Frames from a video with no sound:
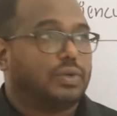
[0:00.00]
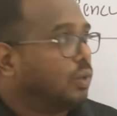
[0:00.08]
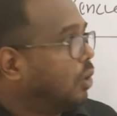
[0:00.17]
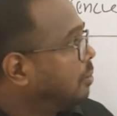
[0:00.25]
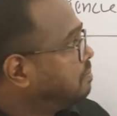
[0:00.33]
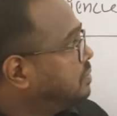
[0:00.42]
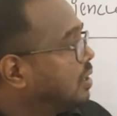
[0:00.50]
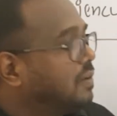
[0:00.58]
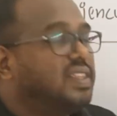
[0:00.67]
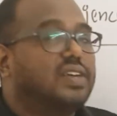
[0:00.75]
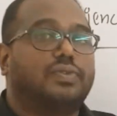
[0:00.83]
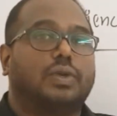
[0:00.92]
to
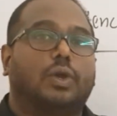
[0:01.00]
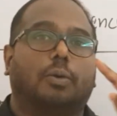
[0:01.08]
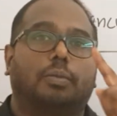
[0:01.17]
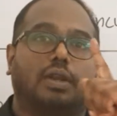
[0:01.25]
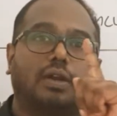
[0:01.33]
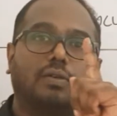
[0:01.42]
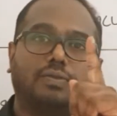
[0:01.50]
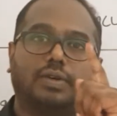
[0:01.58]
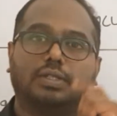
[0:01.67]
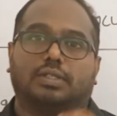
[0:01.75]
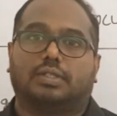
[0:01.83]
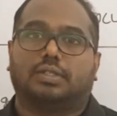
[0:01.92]
observe the phenomenon
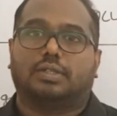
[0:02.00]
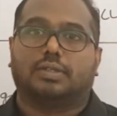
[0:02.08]
first.